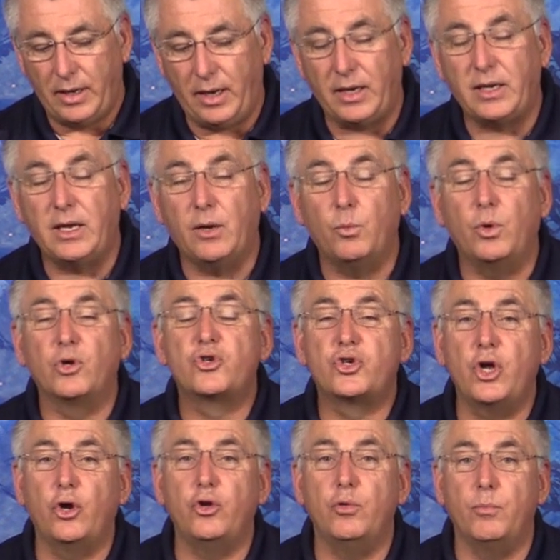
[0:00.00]
And again, we'll
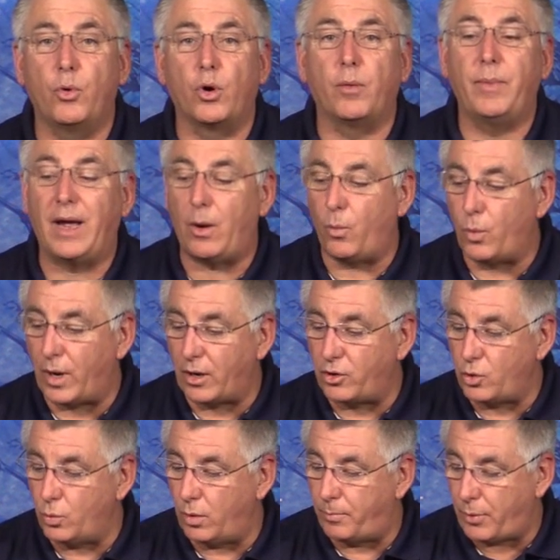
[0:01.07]
show you more about where
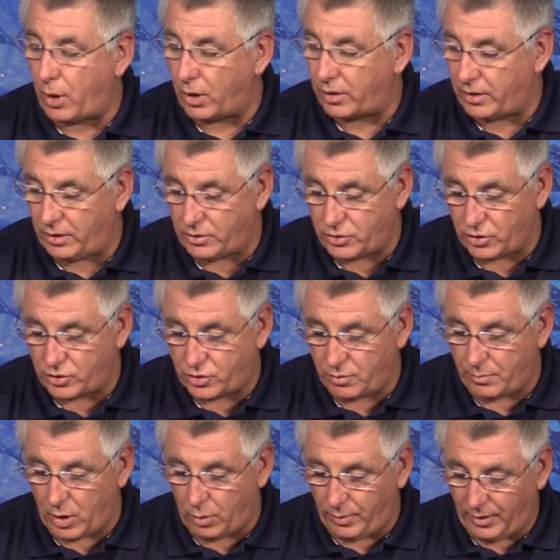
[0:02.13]
you will park in just
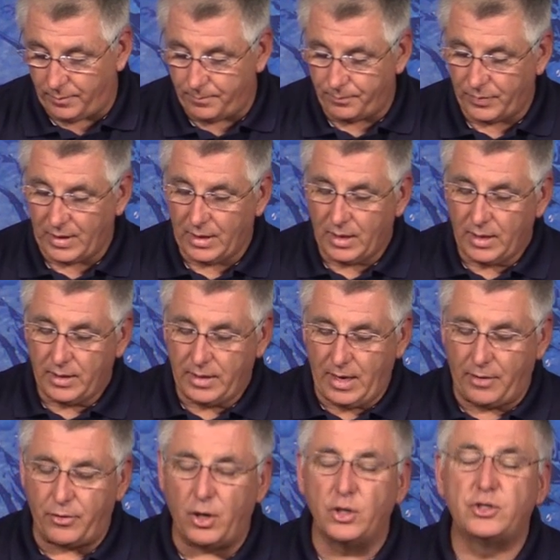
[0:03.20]
a moment.
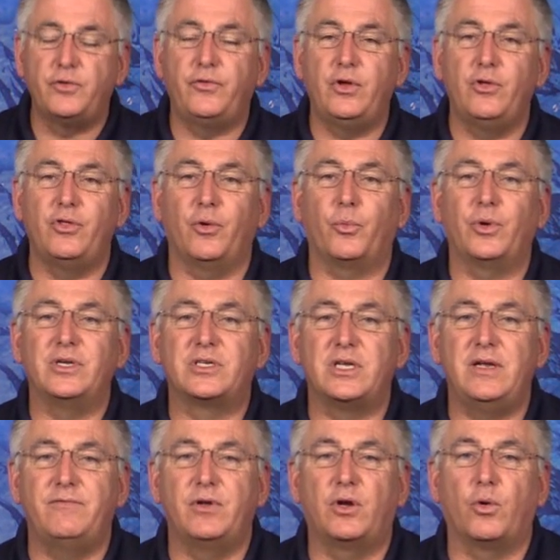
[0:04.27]
Now, those of you that
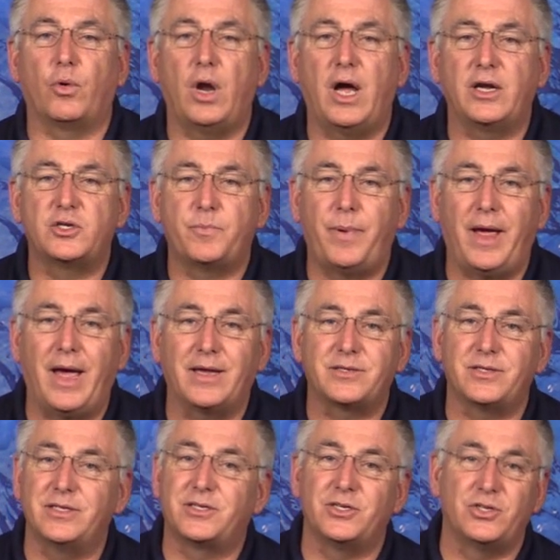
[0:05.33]
received a garage
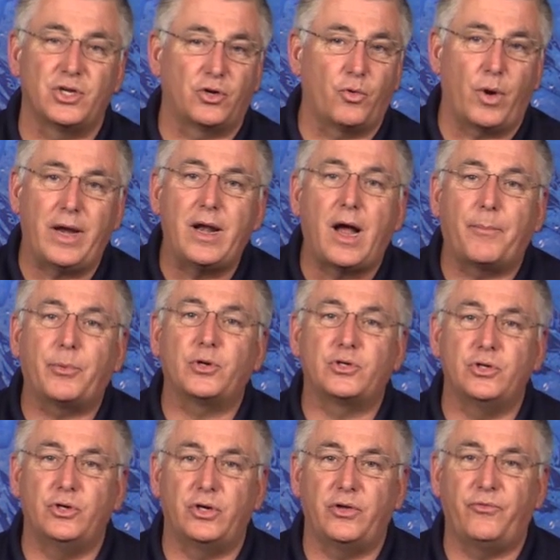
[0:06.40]
pass, this is a great
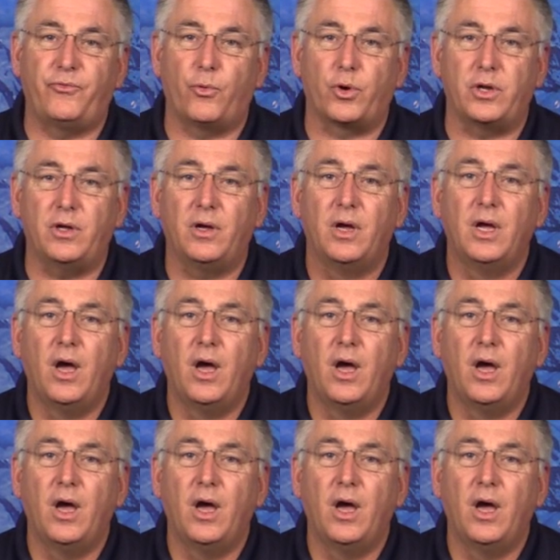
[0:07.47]
opportunity for you.